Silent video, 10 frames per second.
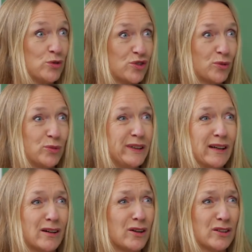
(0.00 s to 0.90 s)
So we
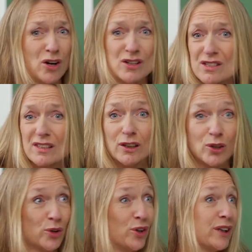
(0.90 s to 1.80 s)
are constantly
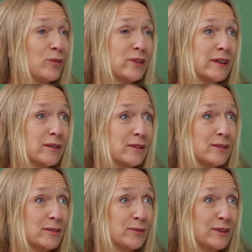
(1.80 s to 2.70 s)
learning.
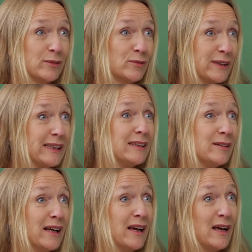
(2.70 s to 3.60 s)
We're really